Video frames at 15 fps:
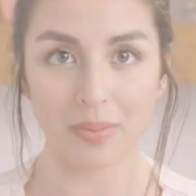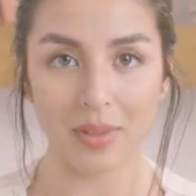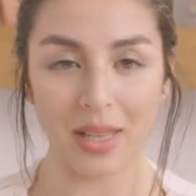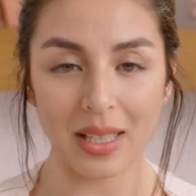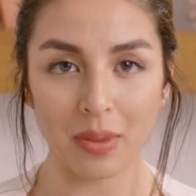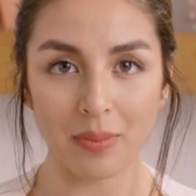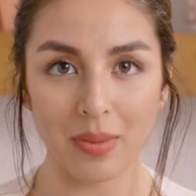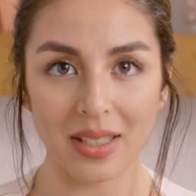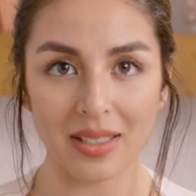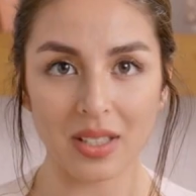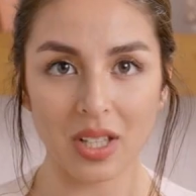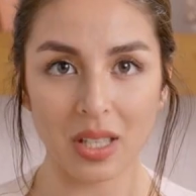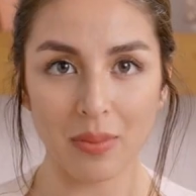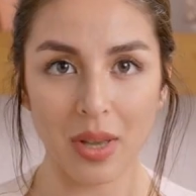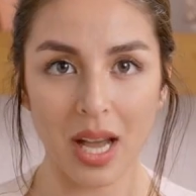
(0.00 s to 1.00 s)
In a
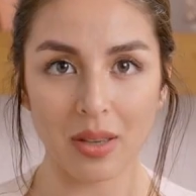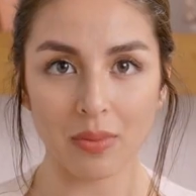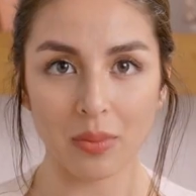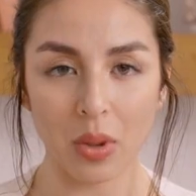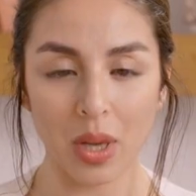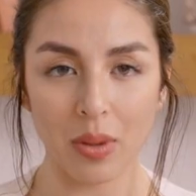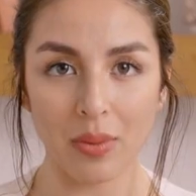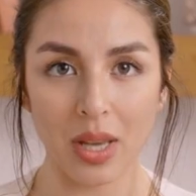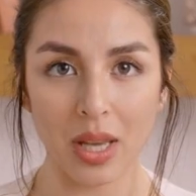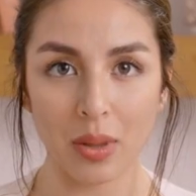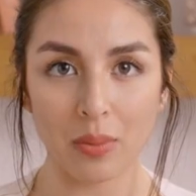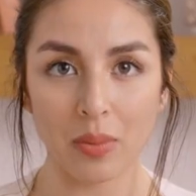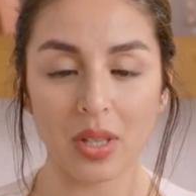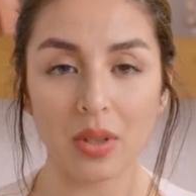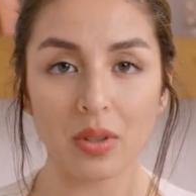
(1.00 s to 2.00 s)
messaging platform,
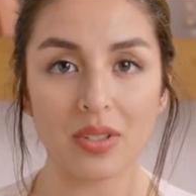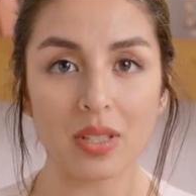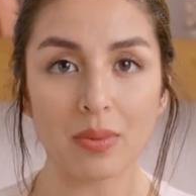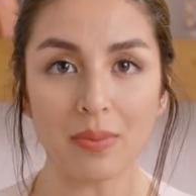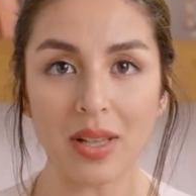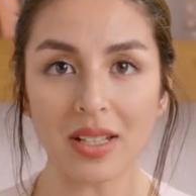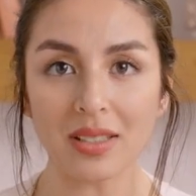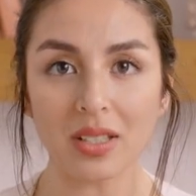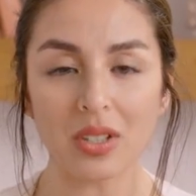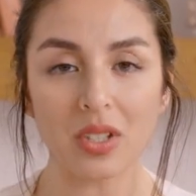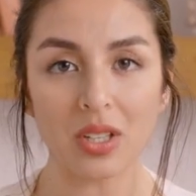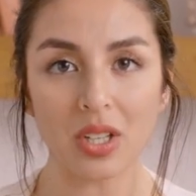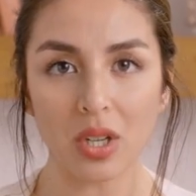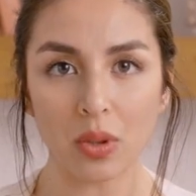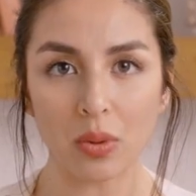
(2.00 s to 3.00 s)
we used a message
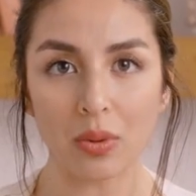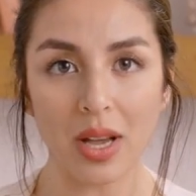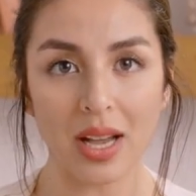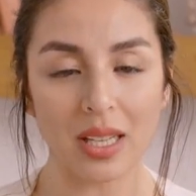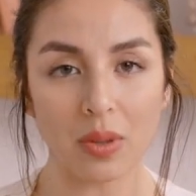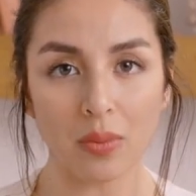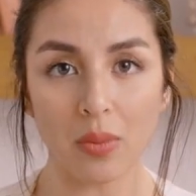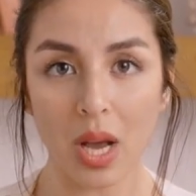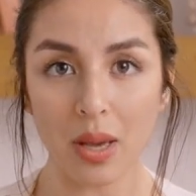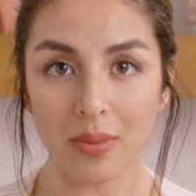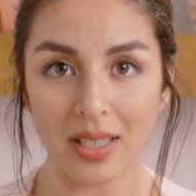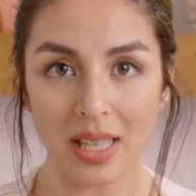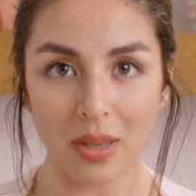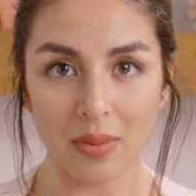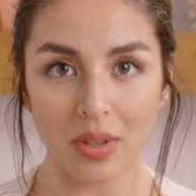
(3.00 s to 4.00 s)
queue like
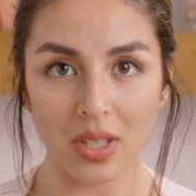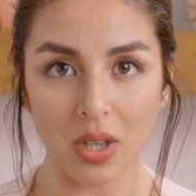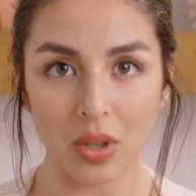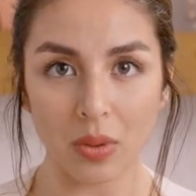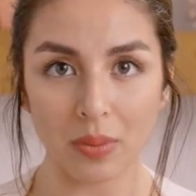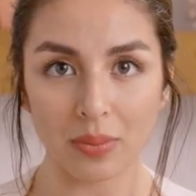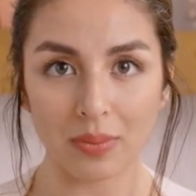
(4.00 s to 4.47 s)
RabbitMQ.